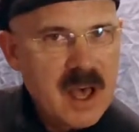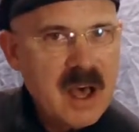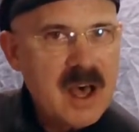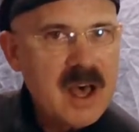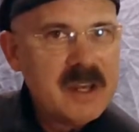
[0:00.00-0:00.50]

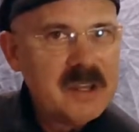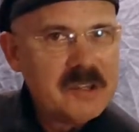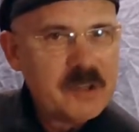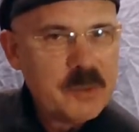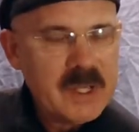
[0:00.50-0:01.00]
odd
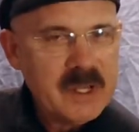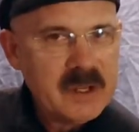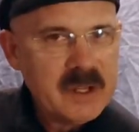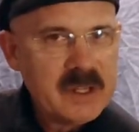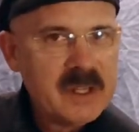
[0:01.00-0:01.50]
until we hear
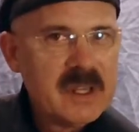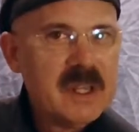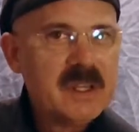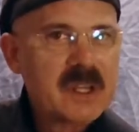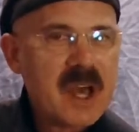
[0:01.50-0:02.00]

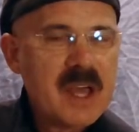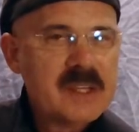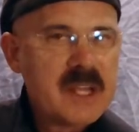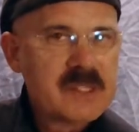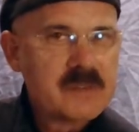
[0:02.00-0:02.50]
it in the
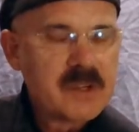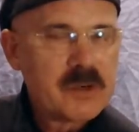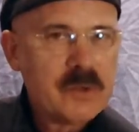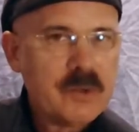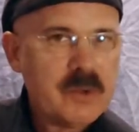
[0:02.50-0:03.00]
context of
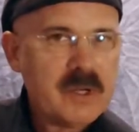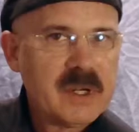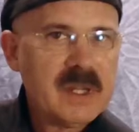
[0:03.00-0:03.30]
a chord.